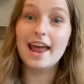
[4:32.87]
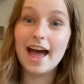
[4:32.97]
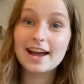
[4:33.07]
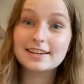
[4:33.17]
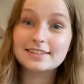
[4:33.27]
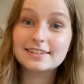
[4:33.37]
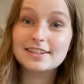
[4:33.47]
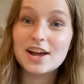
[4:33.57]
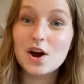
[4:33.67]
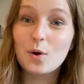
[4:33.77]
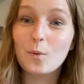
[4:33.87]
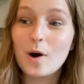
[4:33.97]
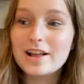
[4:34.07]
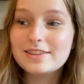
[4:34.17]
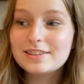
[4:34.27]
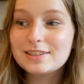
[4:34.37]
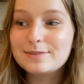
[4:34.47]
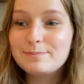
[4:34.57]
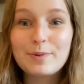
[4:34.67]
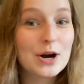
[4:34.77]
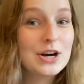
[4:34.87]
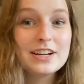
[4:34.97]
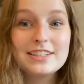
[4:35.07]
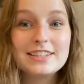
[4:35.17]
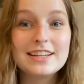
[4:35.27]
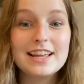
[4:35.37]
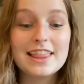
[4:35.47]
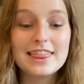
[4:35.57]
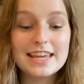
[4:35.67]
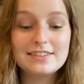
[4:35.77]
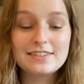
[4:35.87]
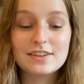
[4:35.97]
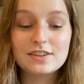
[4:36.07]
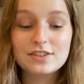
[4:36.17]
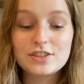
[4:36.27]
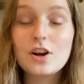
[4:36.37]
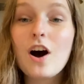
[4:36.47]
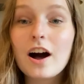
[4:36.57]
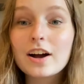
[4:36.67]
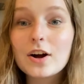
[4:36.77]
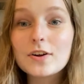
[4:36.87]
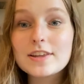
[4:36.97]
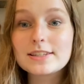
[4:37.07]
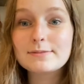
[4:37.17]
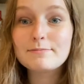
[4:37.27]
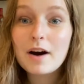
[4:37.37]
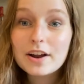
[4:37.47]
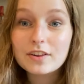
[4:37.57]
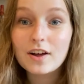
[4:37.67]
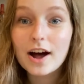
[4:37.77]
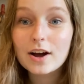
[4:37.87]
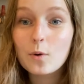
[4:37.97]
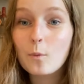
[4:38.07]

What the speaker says: Next, what sparked this song or this monologue?